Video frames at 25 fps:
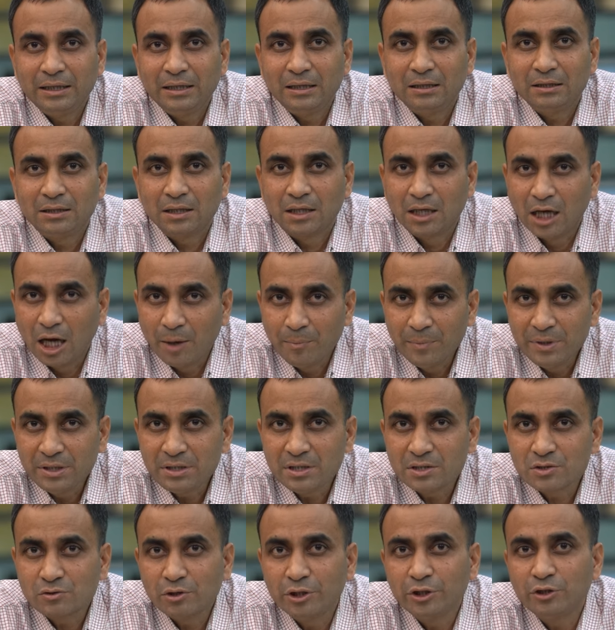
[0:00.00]
the government
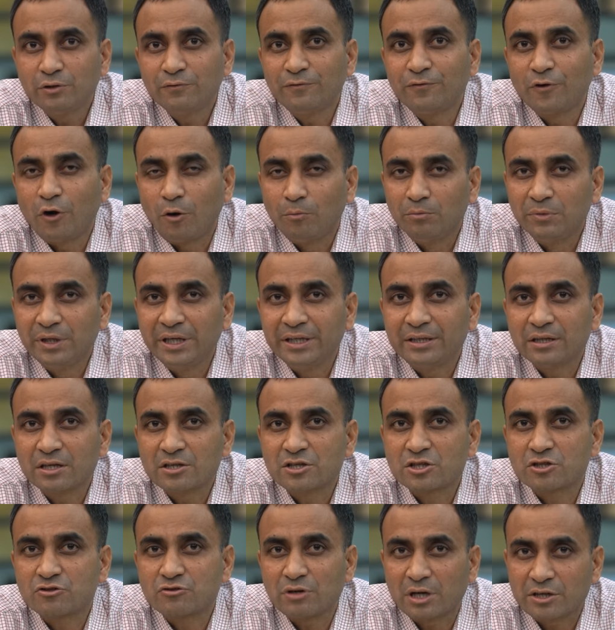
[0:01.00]
is going to formulate a
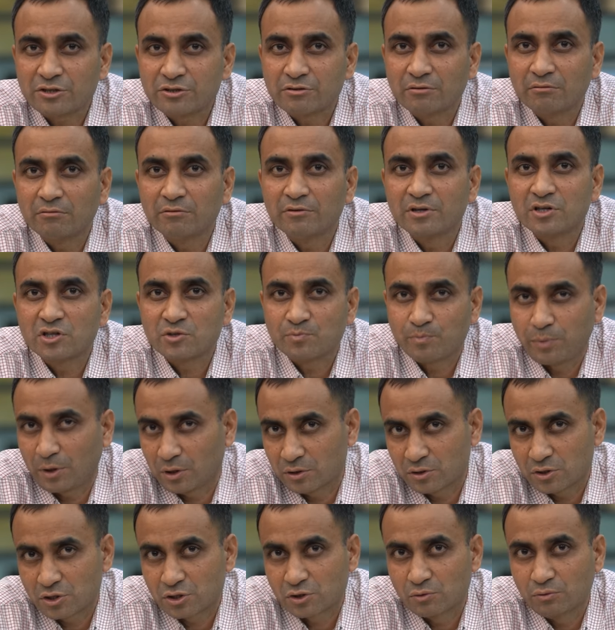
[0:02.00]
structural
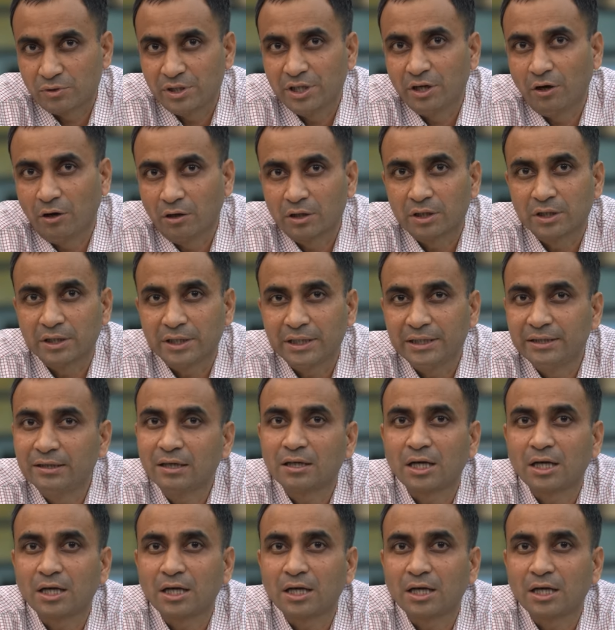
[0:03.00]
response to the order in the